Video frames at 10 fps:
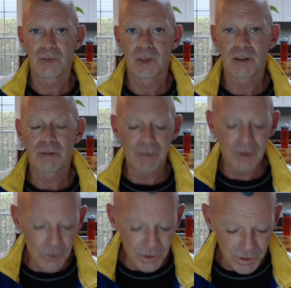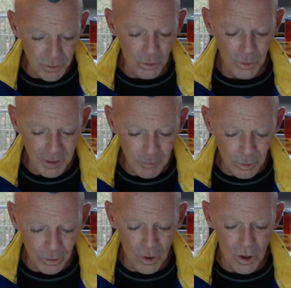Fear solely
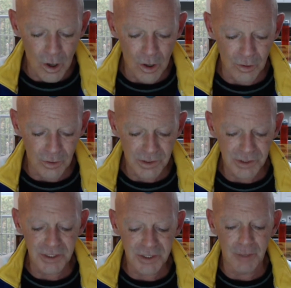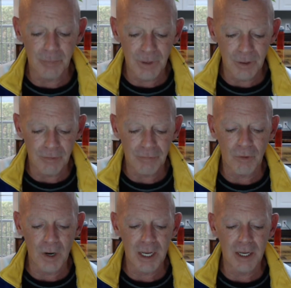belongs to something
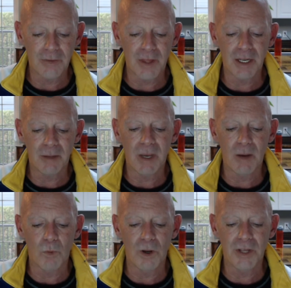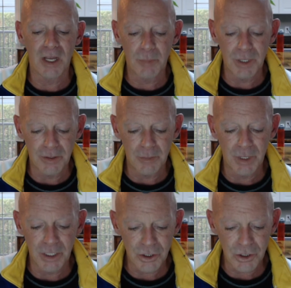afraid that it may one day be
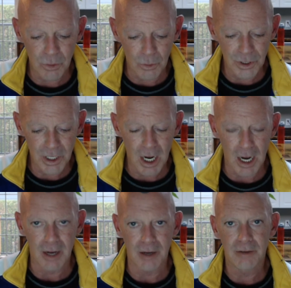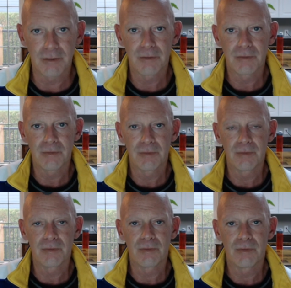diminished or die.
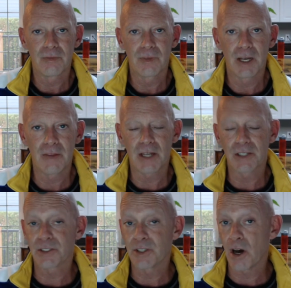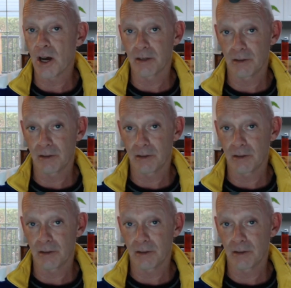And that is not